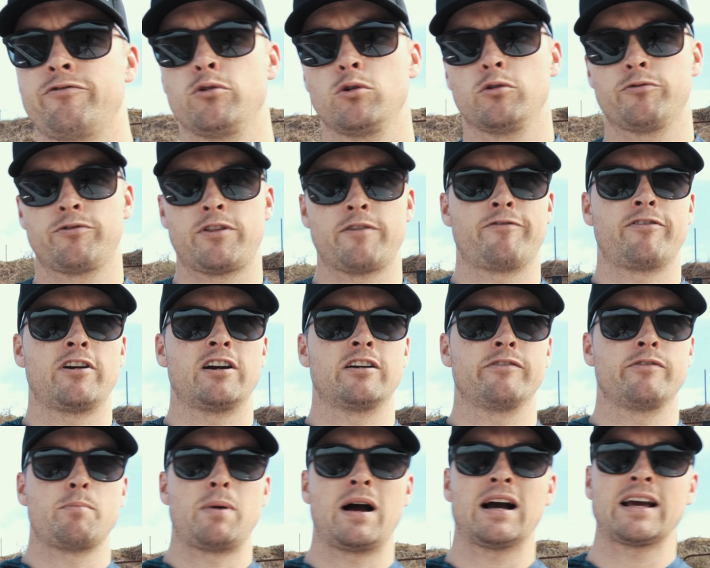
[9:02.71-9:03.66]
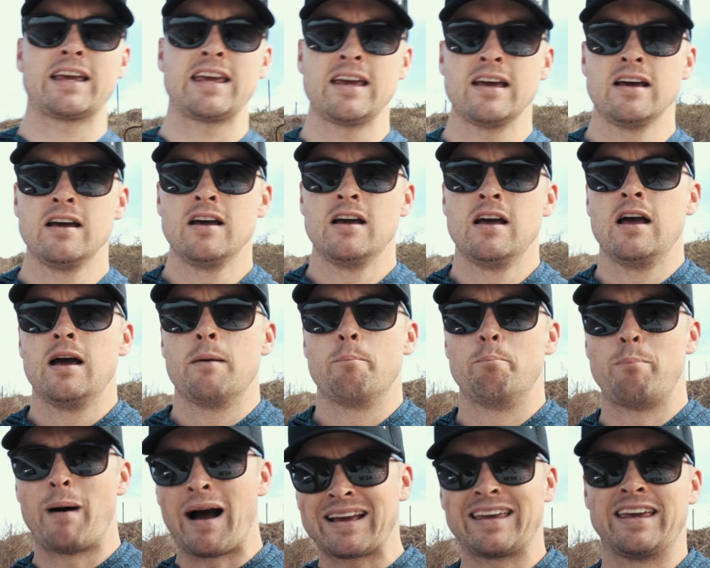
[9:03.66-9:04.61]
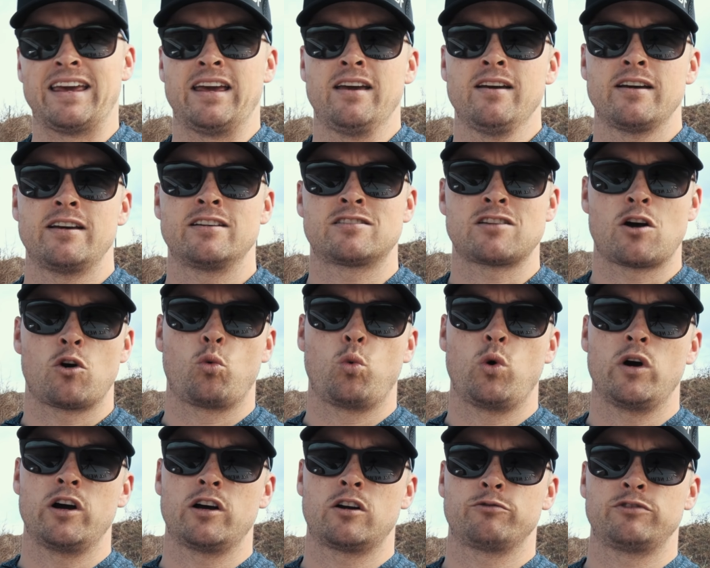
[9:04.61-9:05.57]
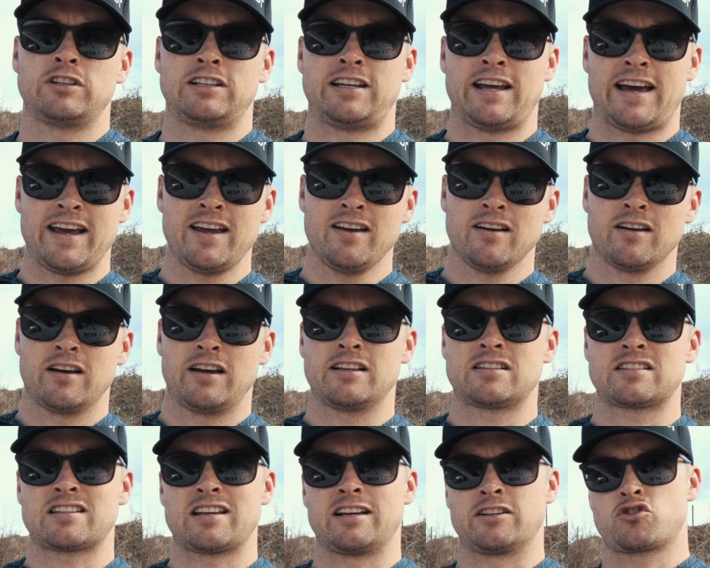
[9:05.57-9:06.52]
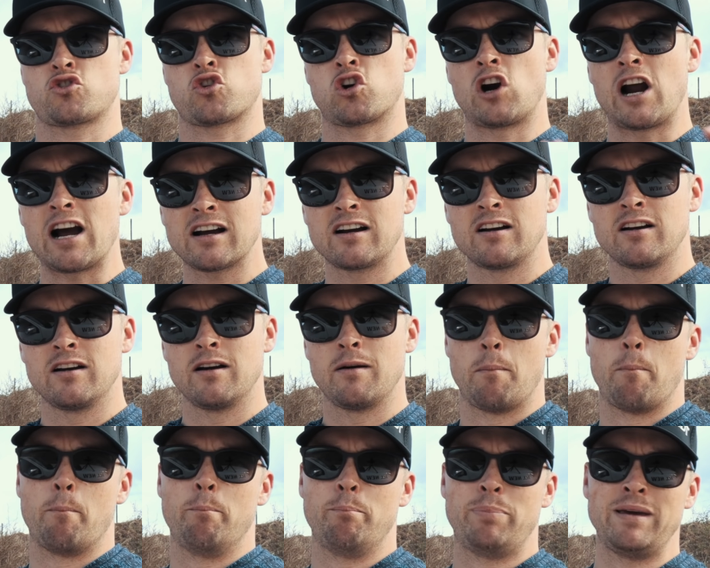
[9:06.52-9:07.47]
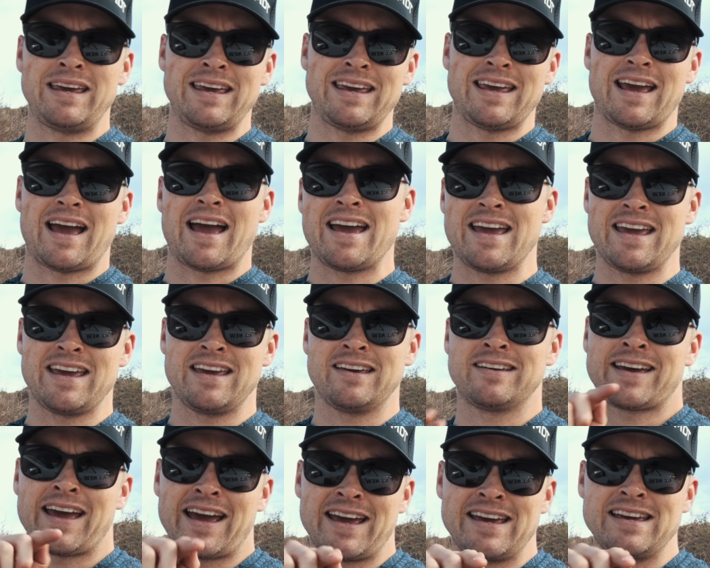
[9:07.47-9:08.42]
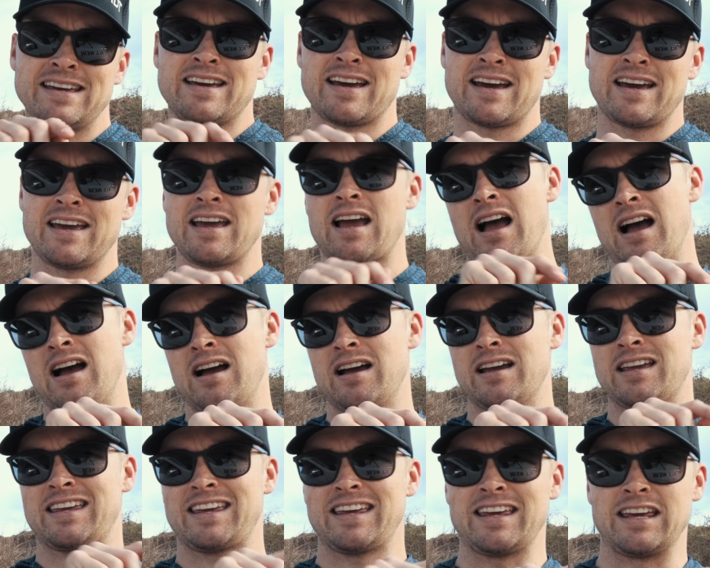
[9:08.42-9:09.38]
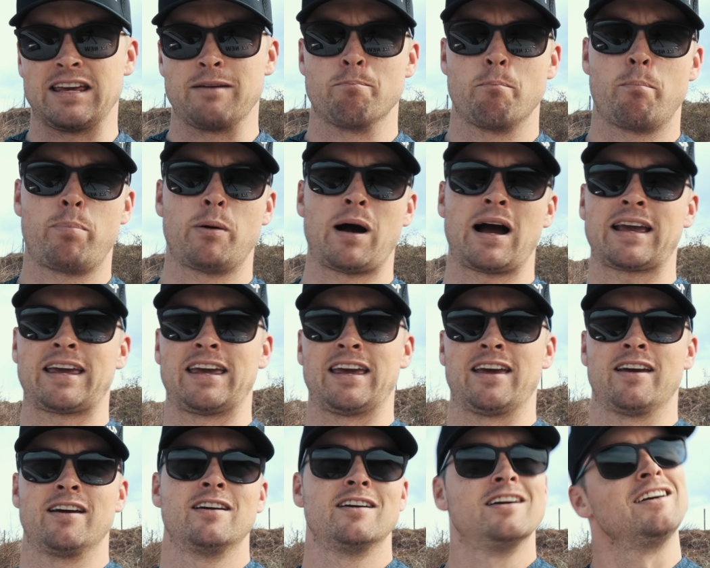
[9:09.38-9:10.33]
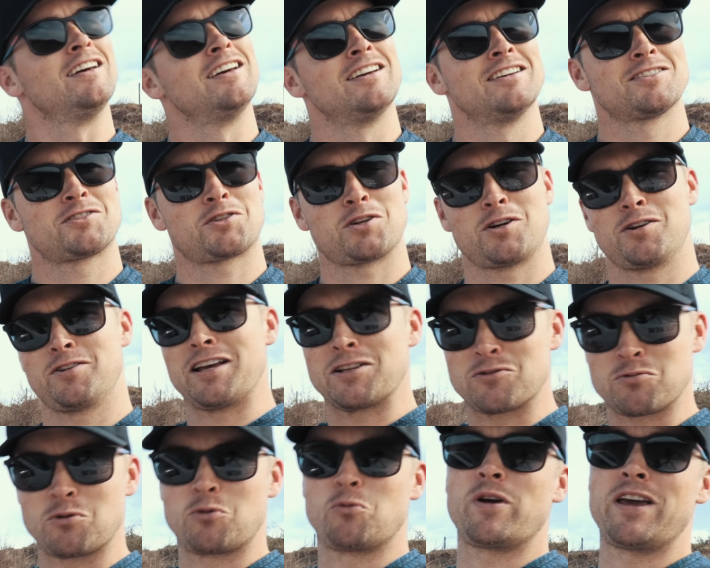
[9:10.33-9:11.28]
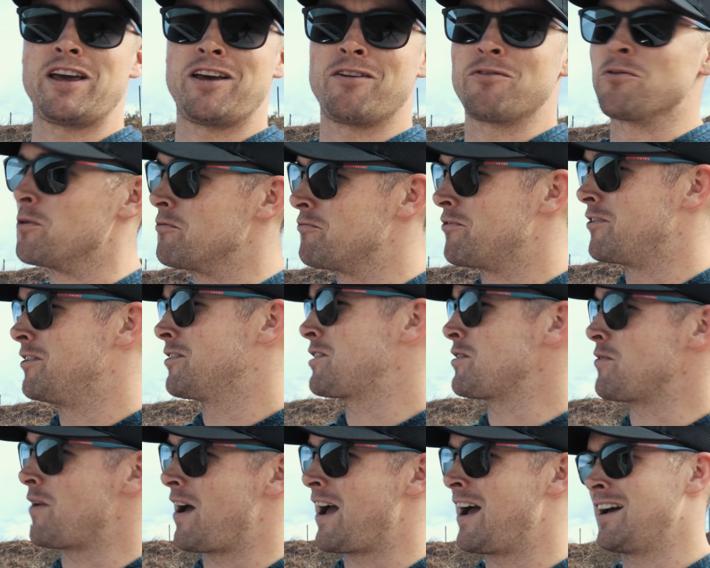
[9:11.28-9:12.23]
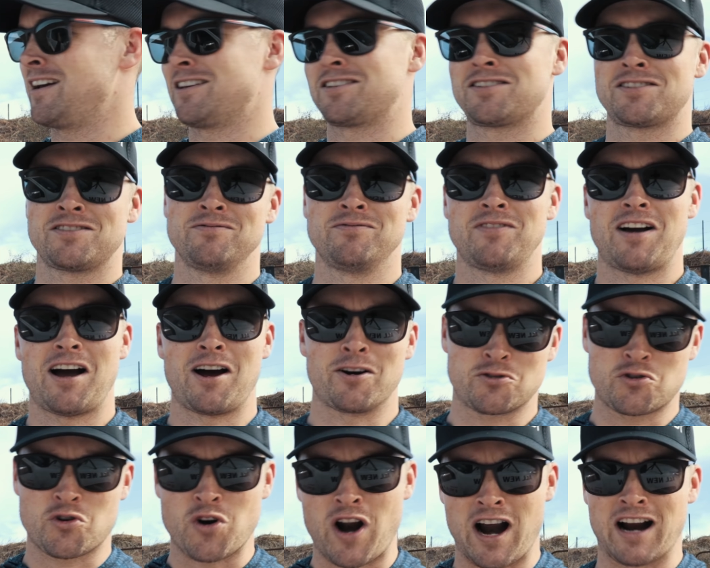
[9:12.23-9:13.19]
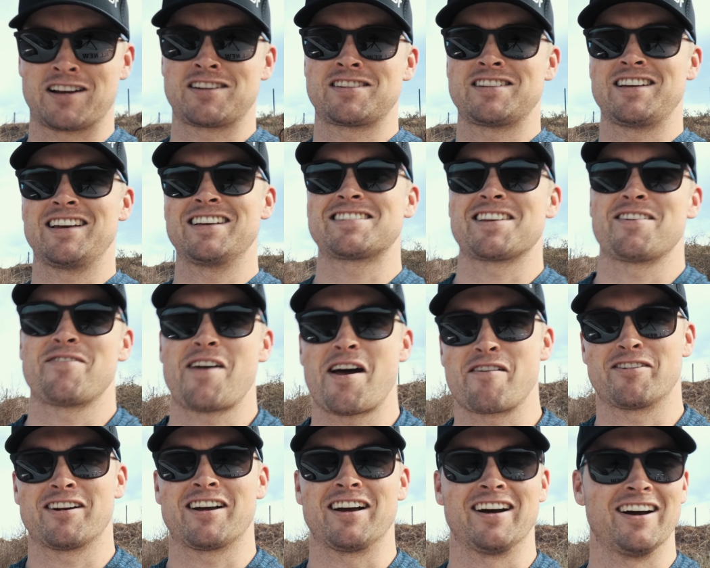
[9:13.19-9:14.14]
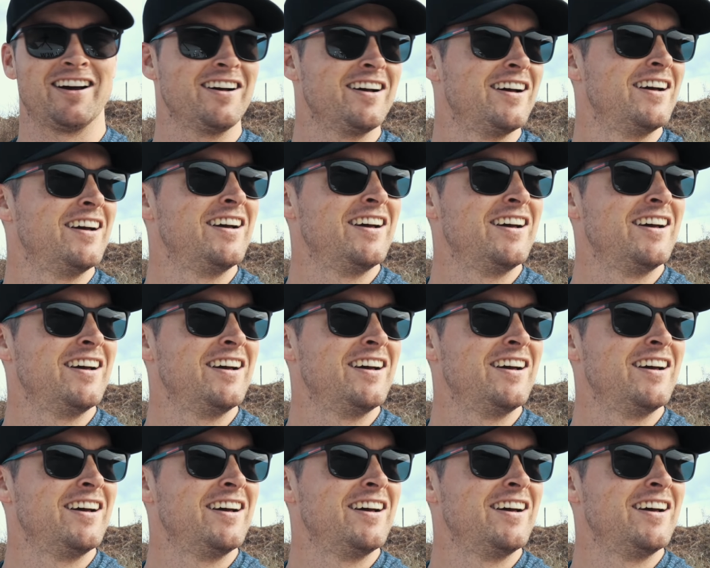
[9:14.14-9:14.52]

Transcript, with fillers: fall off the front of the bakkie bakkie is our word of the day it's a truck b-a-k-k-i-e bakkie so that's what we refer to as our trucks in south africa